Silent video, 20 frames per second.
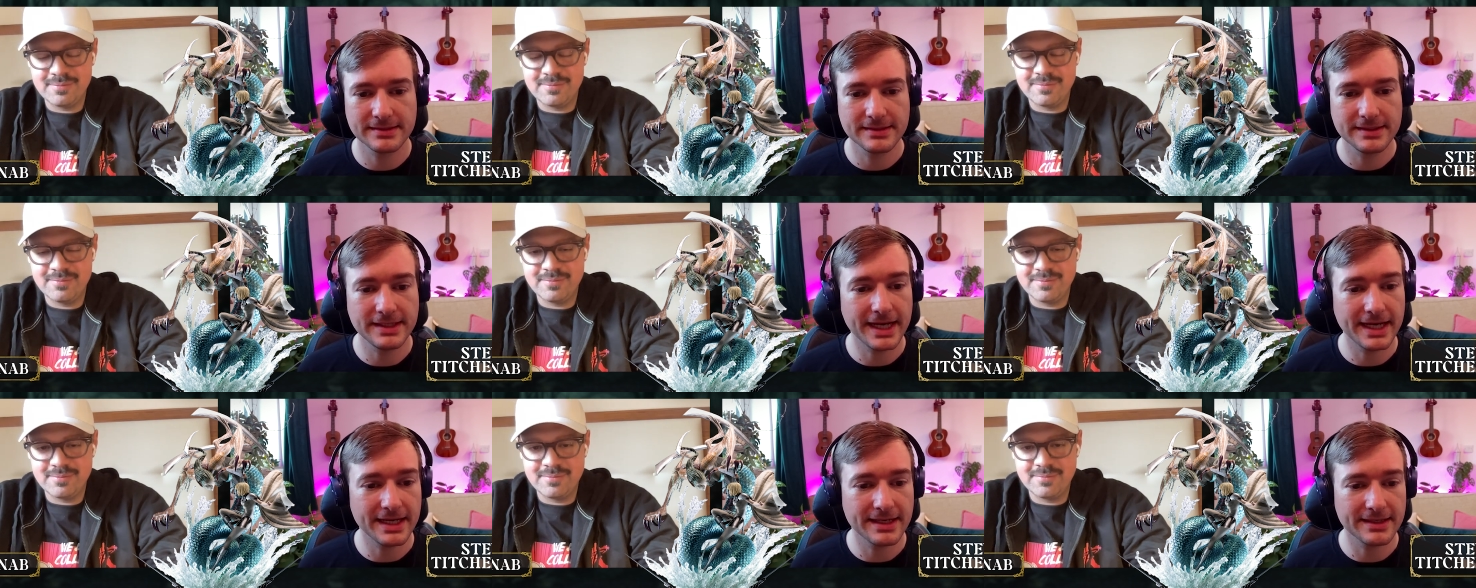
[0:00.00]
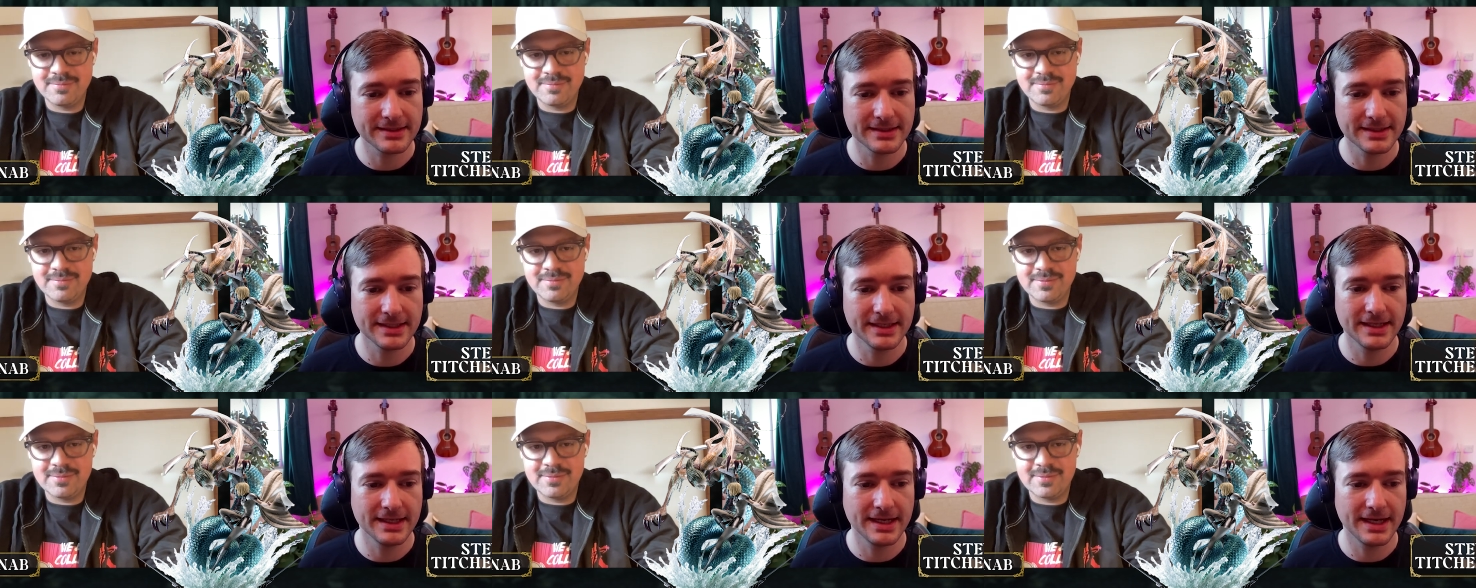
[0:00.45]
Speaker 1: Yeah.
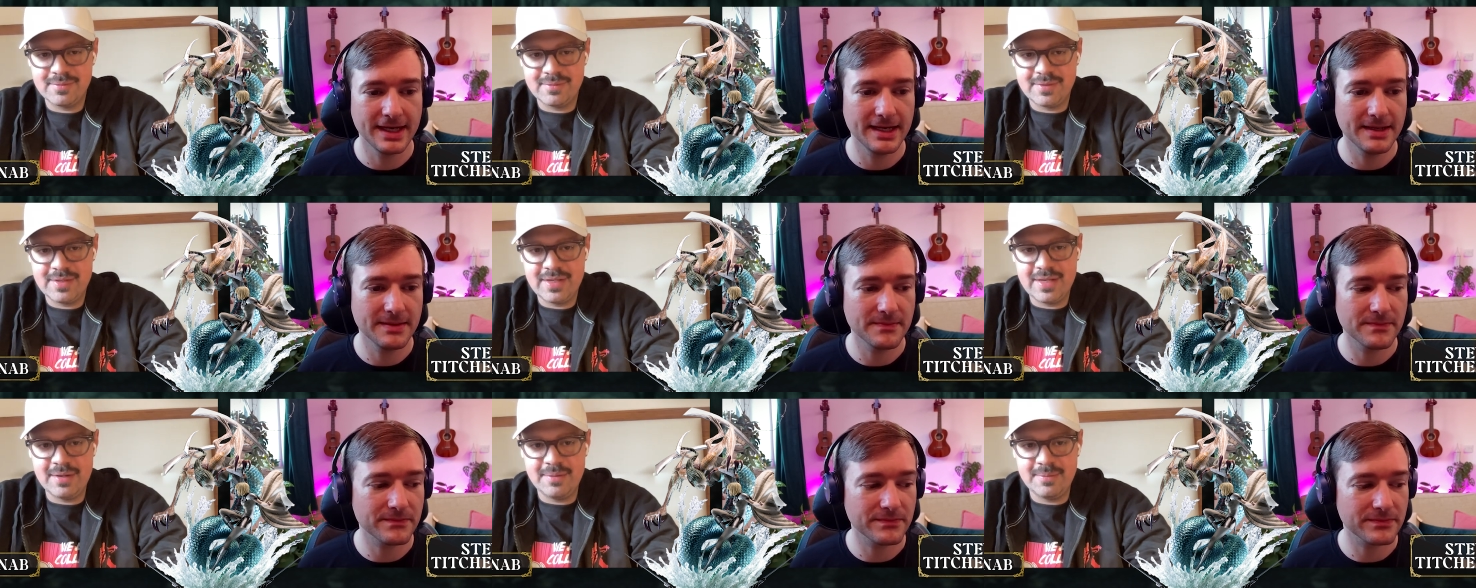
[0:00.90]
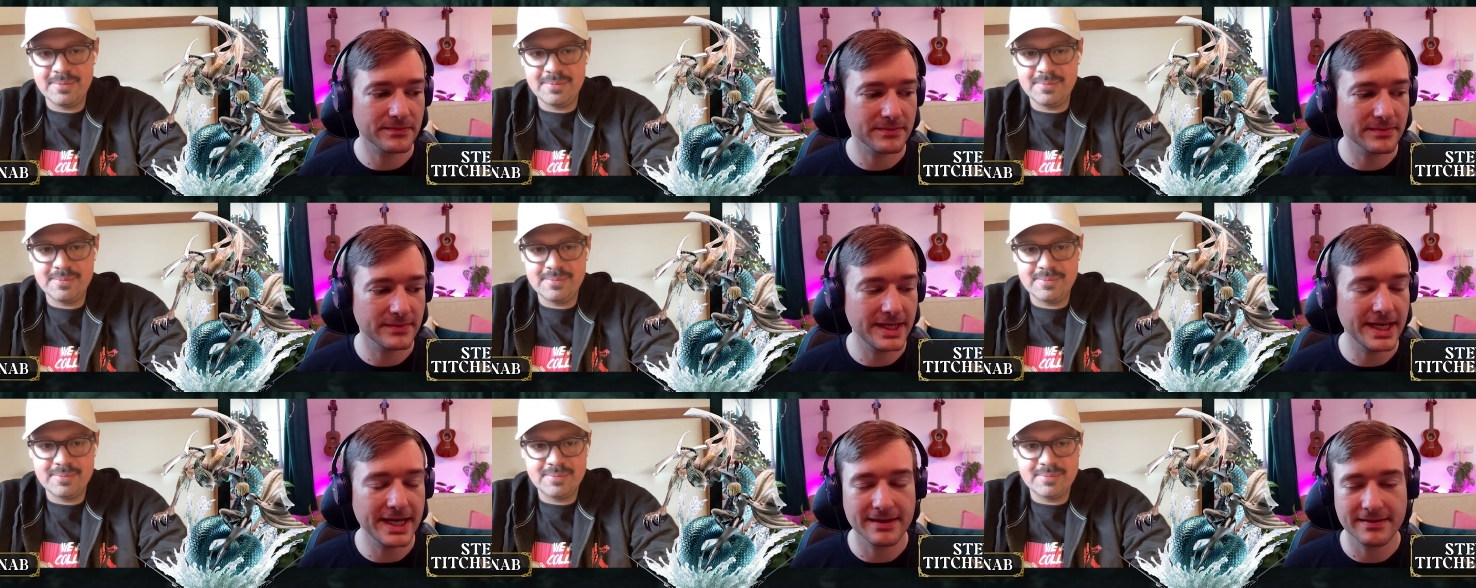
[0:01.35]
Um, Yeah.
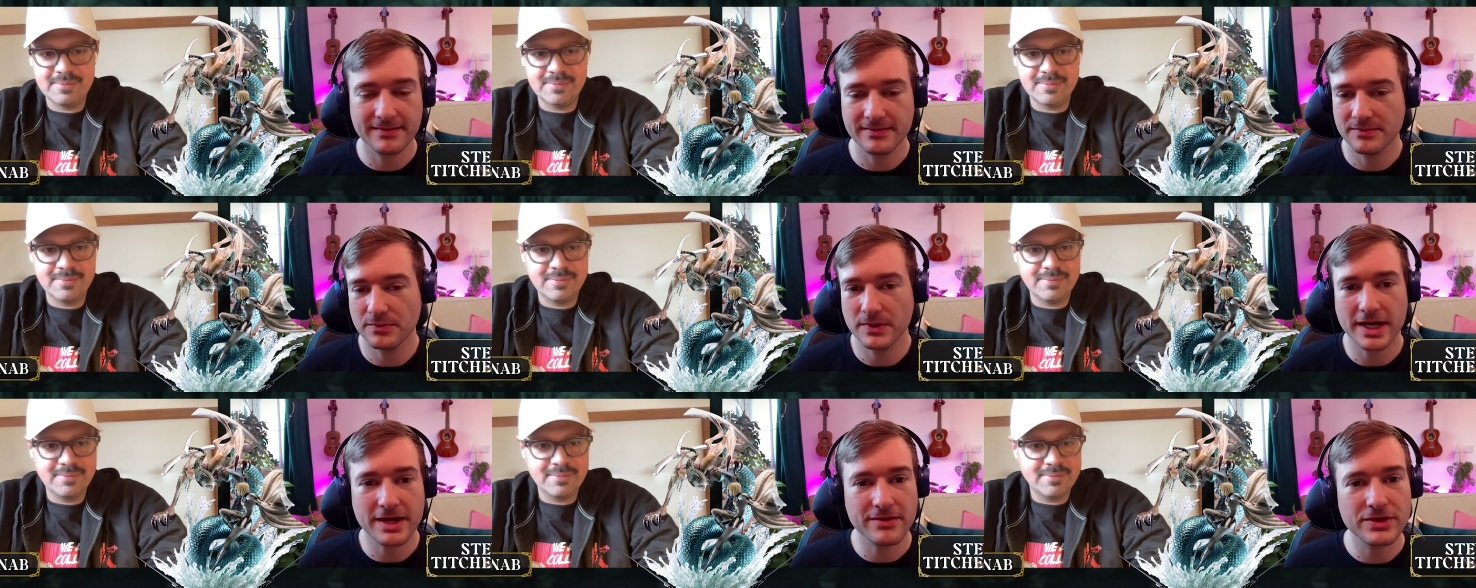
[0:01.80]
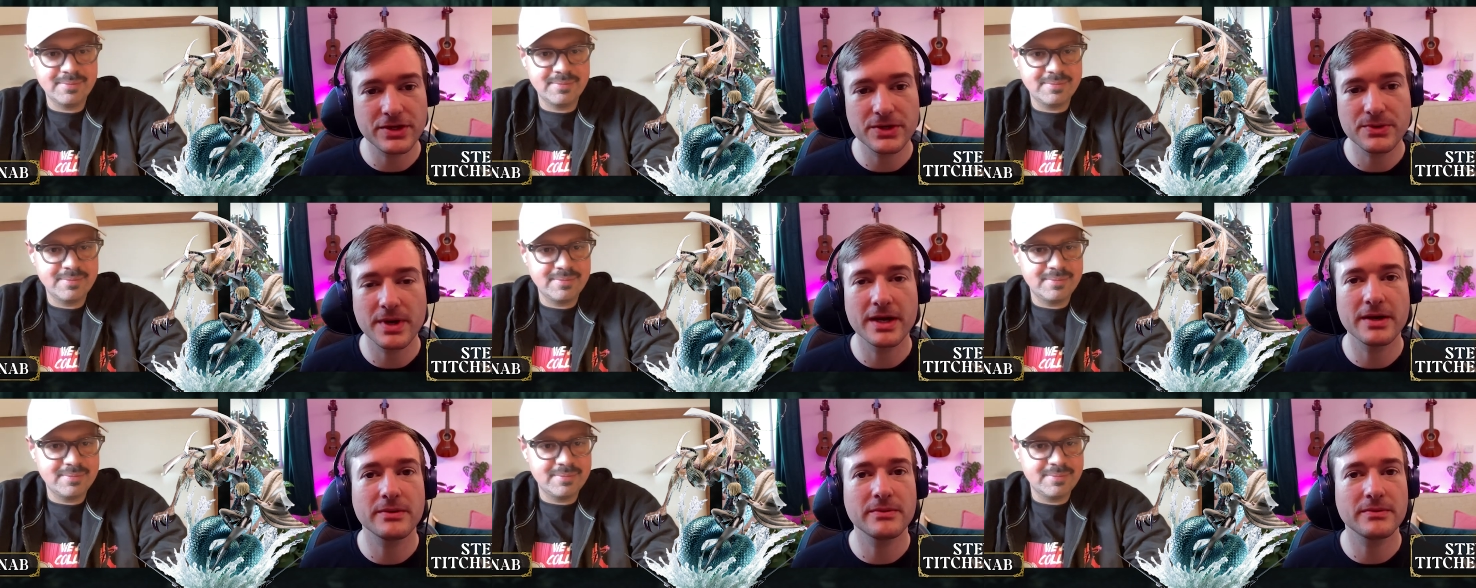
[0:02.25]
yeah. Whatever you
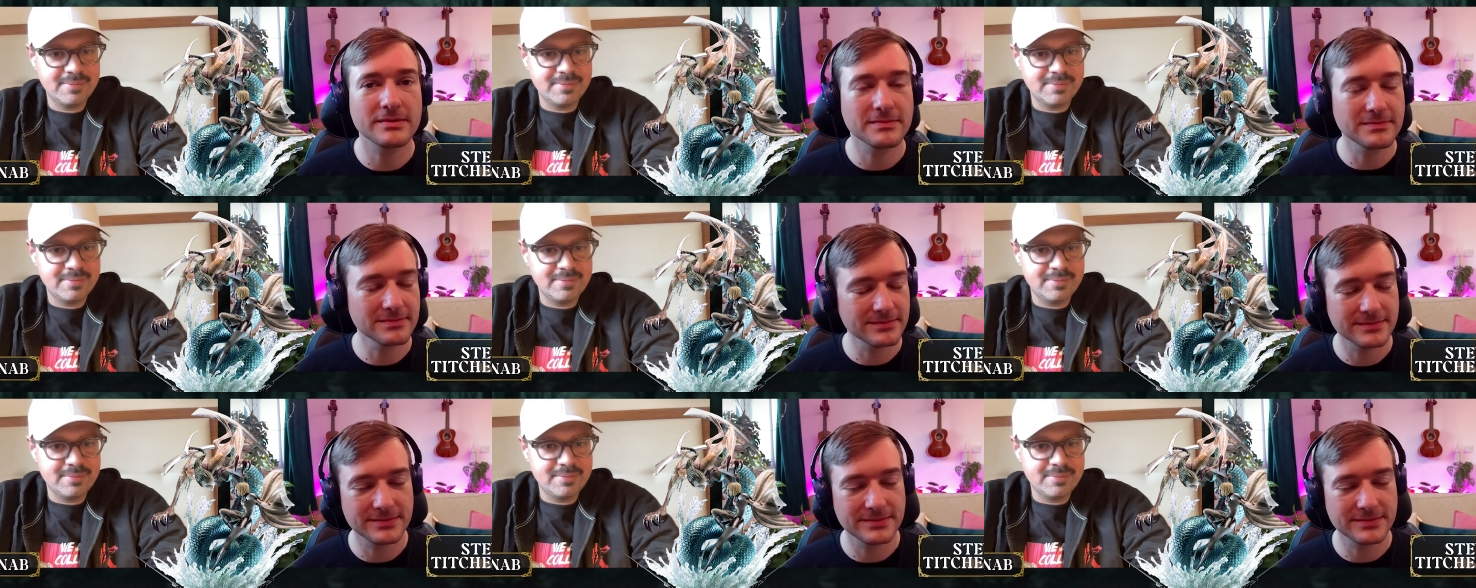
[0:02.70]
own,